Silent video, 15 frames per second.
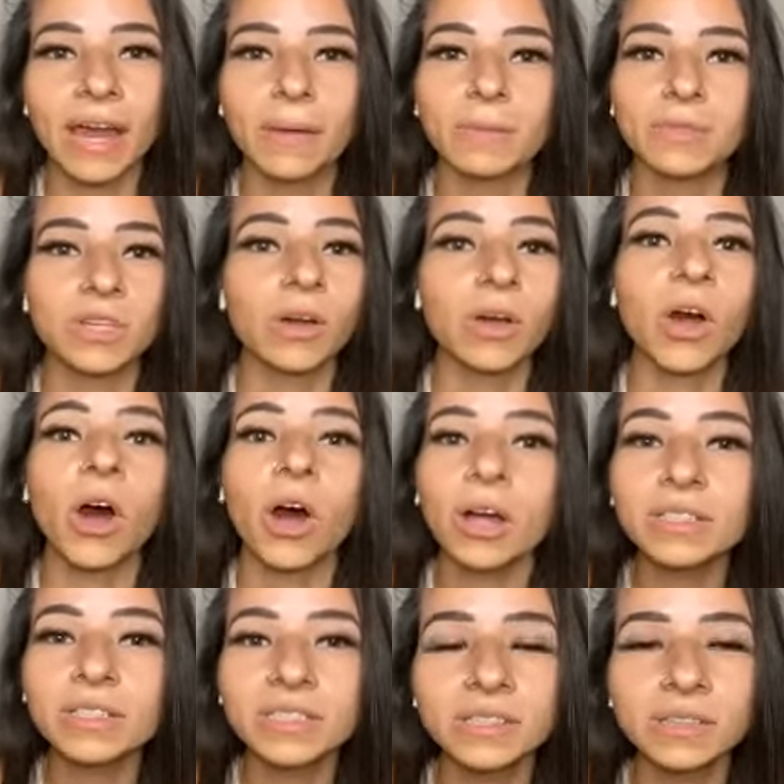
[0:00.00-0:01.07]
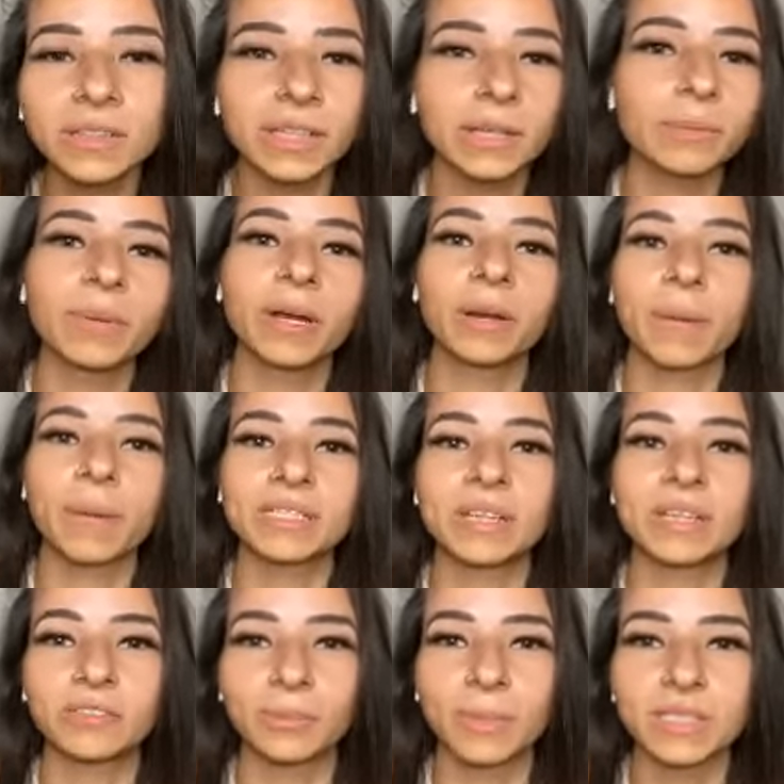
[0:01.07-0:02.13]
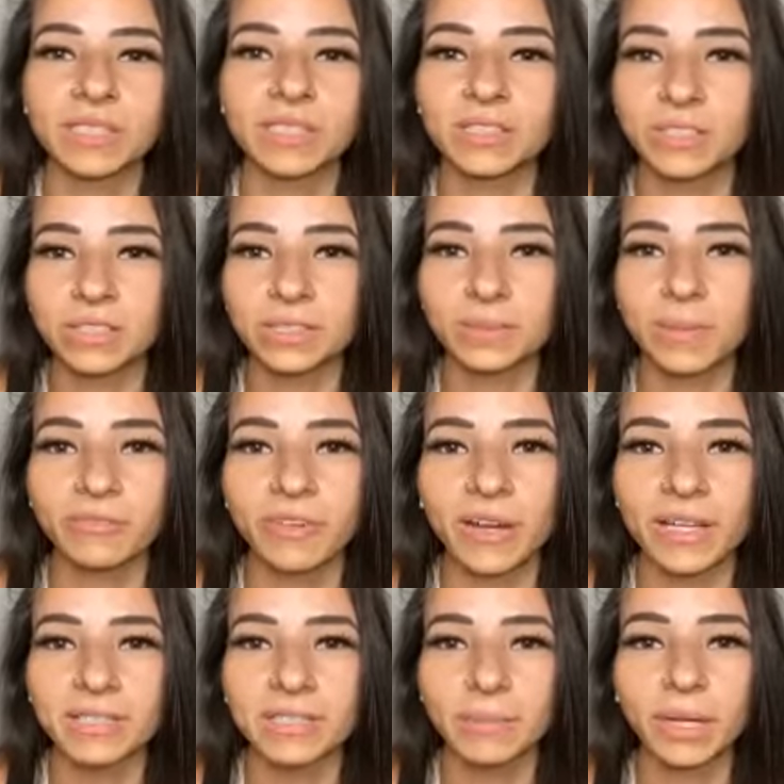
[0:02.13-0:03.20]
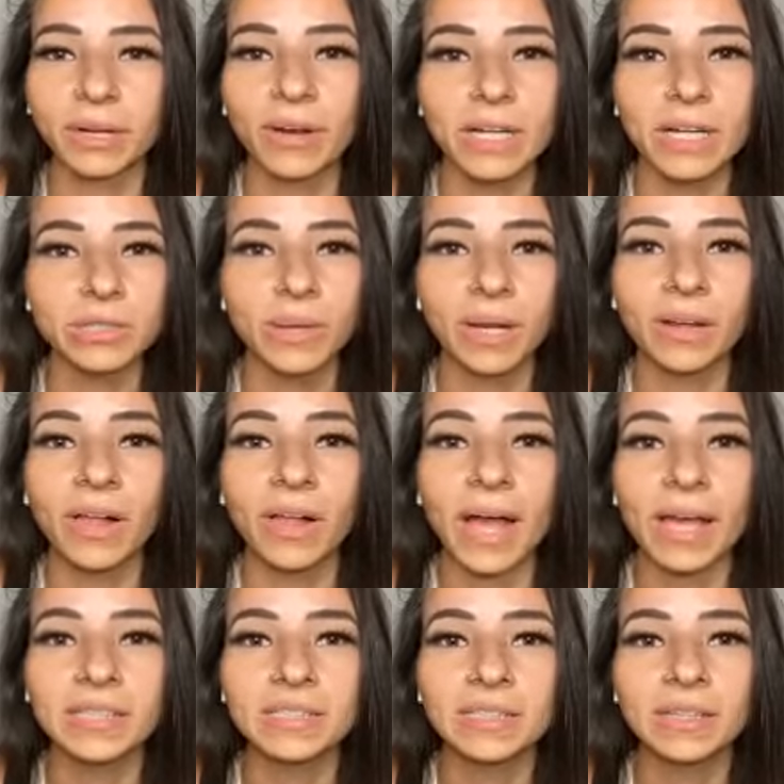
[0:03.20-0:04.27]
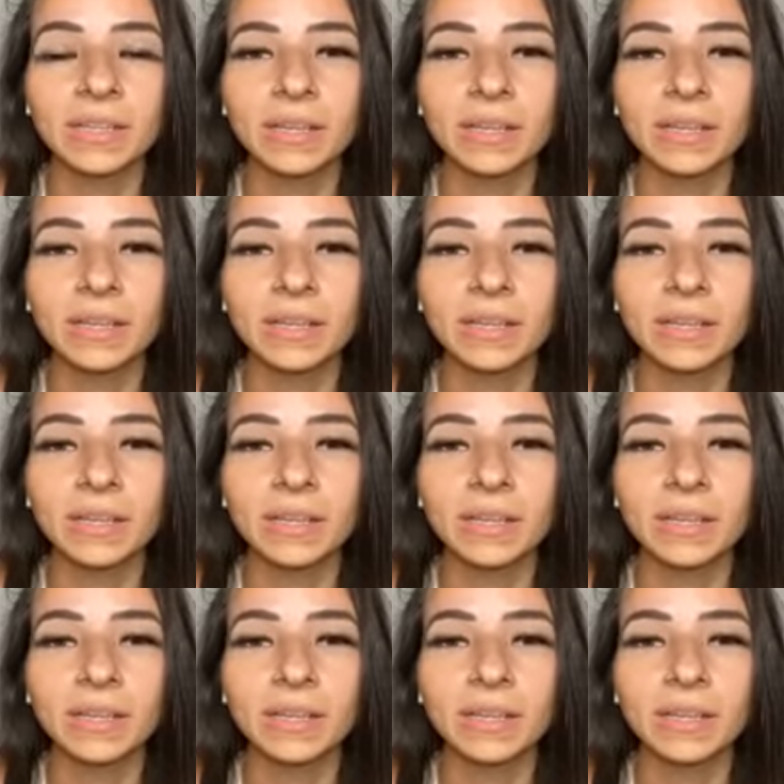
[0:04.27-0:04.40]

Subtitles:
I was constantly comparing myself to my sisters and my friends in my graduating class.